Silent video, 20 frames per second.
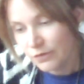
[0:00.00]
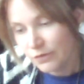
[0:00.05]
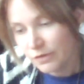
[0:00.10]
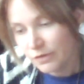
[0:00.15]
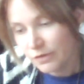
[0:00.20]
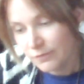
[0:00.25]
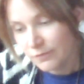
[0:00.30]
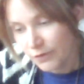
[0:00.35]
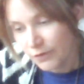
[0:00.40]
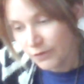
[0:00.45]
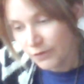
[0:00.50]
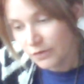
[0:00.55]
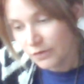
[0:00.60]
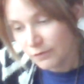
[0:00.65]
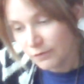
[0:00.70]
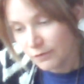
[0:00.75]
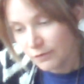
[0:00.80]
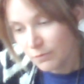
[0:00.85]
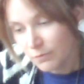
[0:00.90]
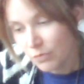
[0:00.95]
furtive
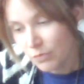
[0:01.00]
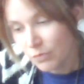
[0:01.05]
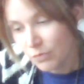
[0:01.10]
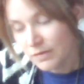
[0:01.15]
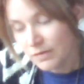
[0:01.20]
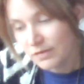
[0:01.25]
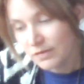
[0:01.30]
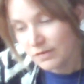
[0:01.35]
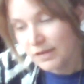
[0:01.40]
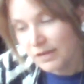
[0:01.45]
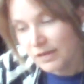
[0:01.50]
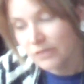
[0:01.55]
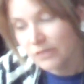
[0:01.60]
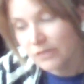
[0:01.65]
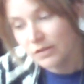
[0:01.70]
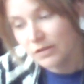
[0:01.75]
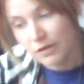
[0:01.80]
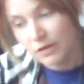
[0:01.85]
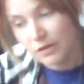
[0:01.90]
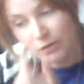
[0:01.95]
moments here and
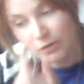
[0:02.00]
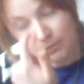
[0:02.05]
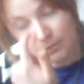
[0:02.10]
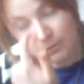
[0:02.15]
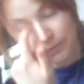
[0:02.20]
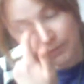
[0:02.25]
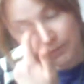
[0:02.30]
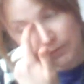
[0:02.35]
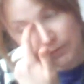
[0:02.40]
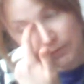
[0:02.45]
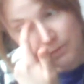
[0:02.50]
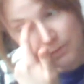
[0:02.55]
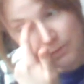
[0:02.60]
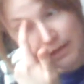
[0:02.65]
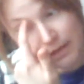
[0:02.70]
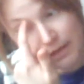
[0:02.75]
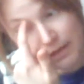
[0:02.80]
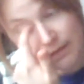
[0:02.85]
there to be.